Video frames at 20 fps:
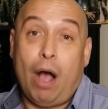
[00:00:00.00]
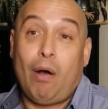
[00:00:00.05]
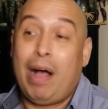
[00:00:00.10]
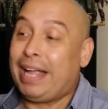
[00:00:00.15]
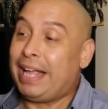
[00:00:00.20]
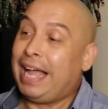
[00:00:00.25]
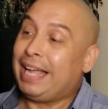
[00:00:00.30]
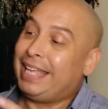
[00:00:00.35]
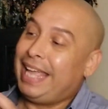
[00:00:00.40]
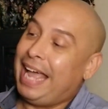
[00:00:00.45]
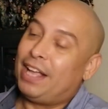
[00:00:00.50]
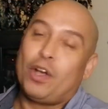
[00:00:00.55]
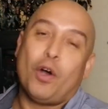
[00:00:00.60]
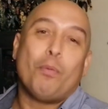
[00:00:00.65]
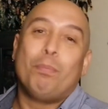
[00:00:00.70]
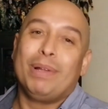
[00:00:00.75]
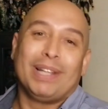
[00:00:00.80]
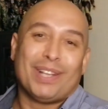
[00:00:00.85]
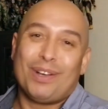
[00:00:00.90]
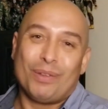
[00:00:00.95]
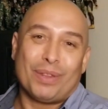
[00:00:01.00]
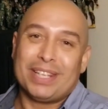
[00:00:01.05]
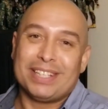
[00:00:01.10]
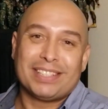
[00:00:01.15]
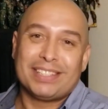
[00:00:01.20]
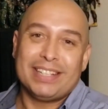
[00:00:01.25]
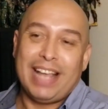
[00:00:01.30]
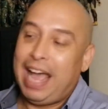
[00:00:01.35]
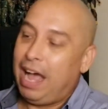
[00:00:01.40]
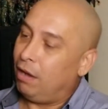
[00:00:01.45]
I can't go below
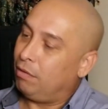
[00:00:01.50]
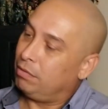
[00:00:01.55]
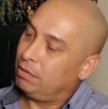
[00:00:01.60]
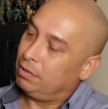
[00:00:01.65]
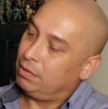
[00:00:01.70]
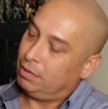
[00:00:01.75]
this now.